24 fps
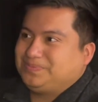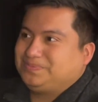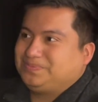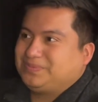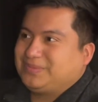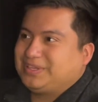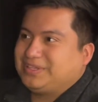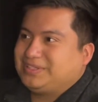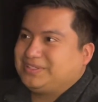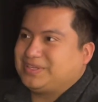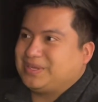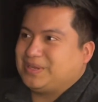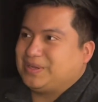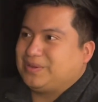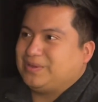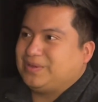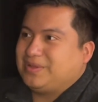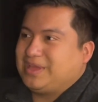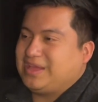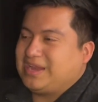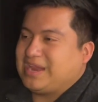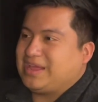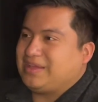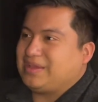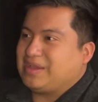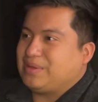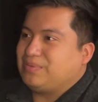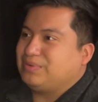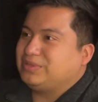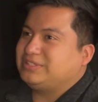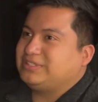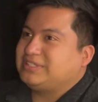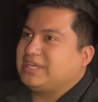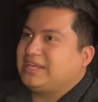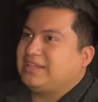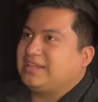Mm. So, and I would
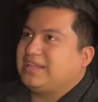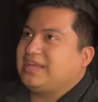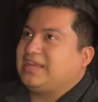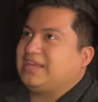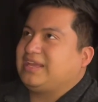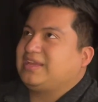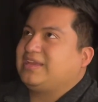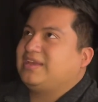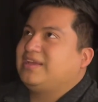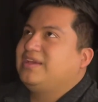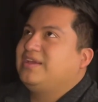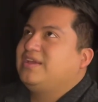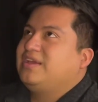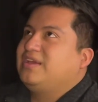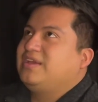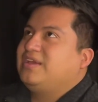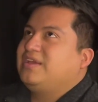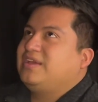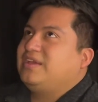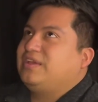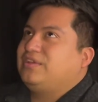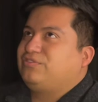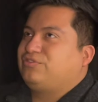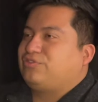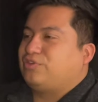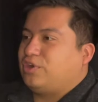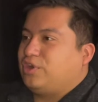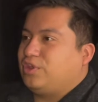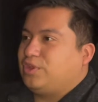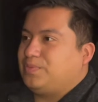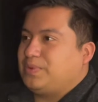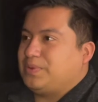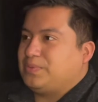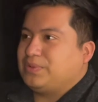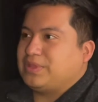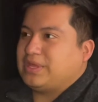say, like, for other
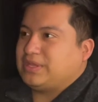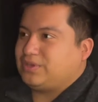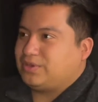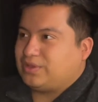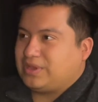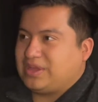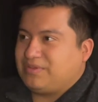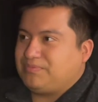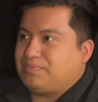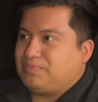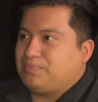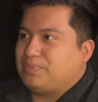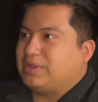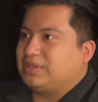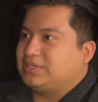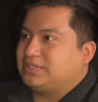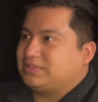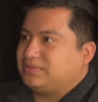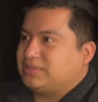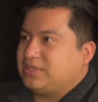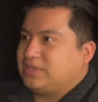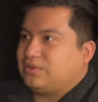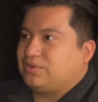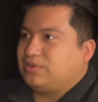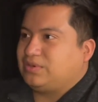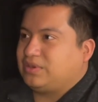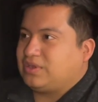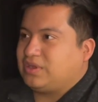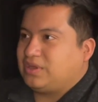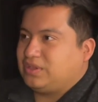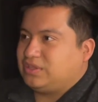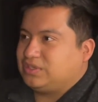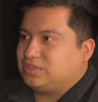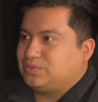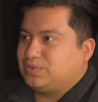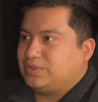people that don't have relatives that go to
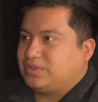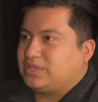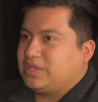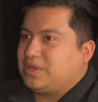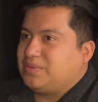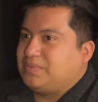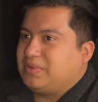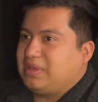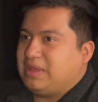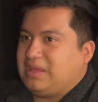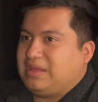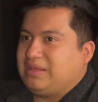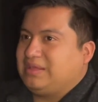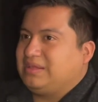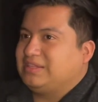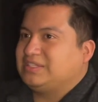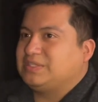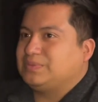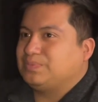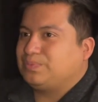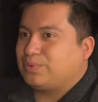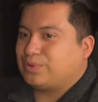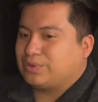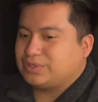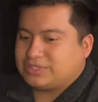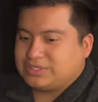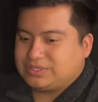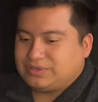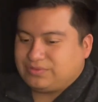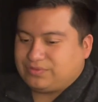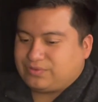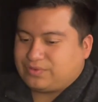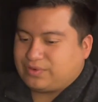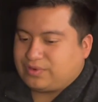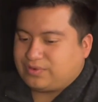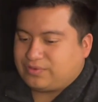college with them, it's
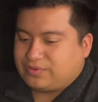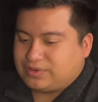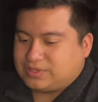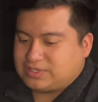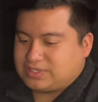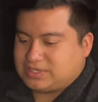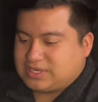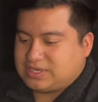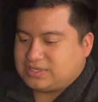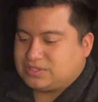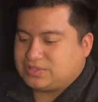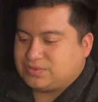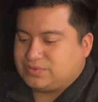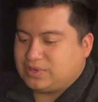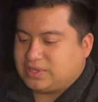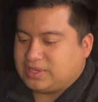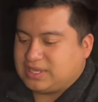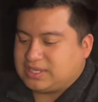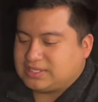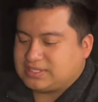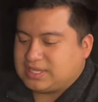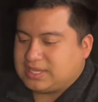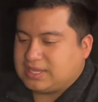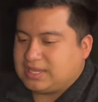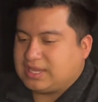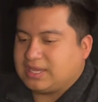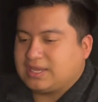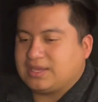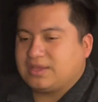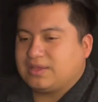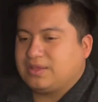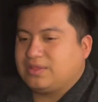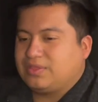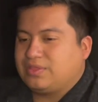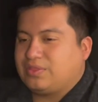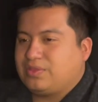important for a first gen to realize that, like,
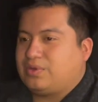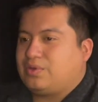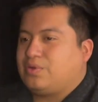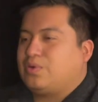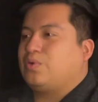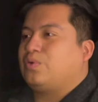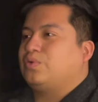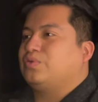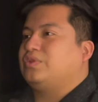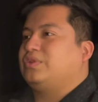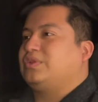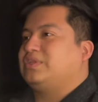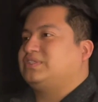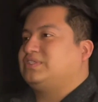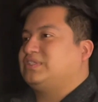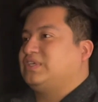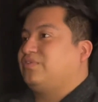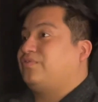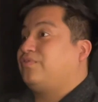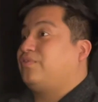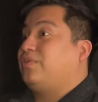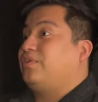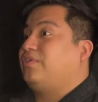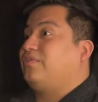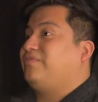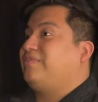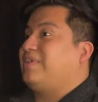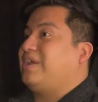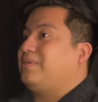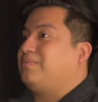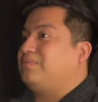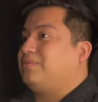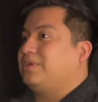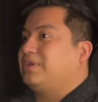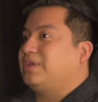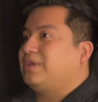they're holding this thing for their family.